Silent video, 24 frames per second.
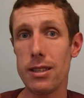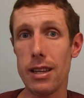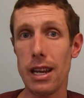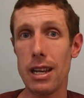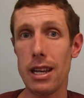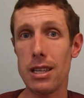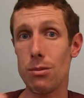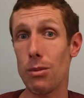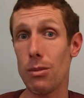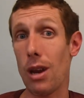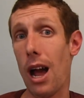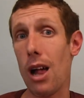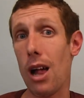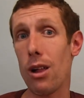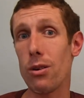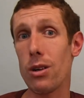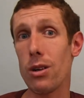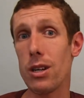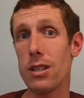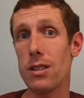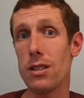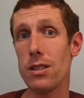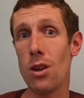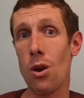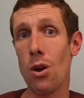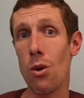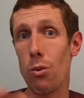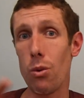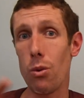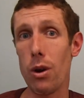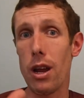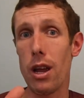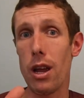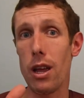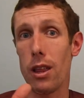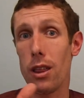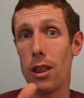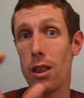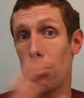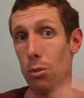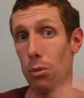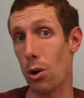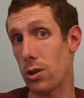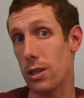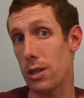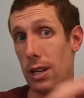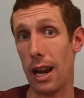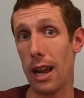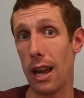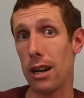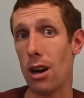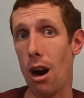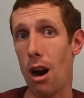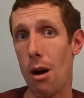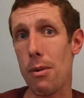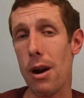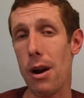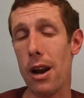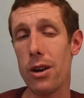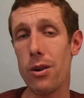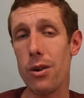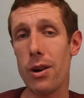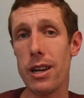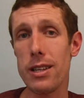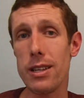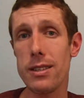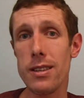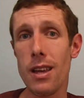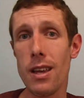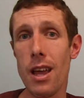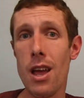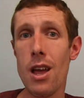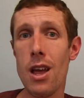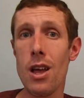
I get some calories with protein and carbohydrates.